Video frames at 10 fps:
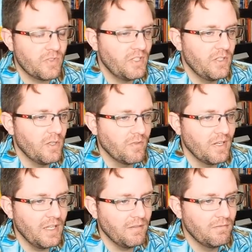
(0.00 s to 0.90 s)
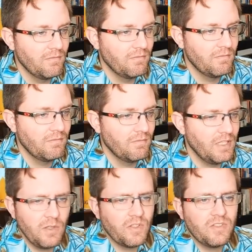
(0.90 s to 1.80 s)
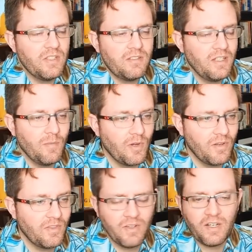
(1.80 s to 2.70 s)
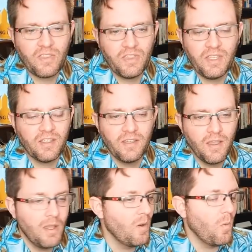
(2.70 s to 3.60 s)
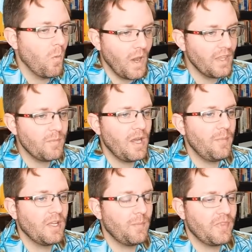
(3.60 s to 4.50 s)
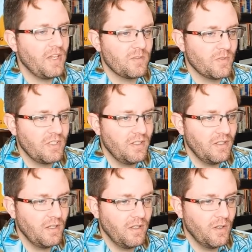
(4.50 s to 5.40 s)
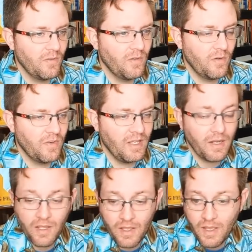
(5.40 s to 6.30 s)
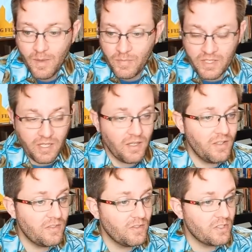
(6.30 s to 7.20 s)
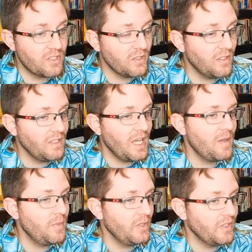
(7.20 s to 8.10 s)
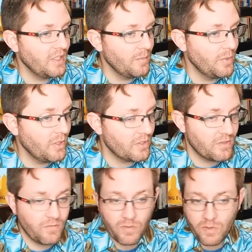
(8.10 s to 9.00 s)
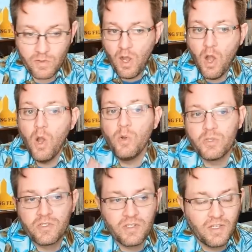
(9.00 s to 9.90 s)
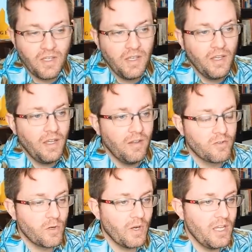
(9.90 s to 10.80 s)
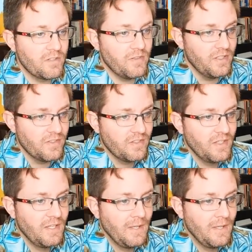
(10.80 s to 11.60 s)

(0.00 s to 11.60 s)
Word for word: percent overnight. They don't exist anymore. They're not a thing. Why are they popping up a thousand percent overnight? Because there's still a liability on the books for a host of short hedge funds,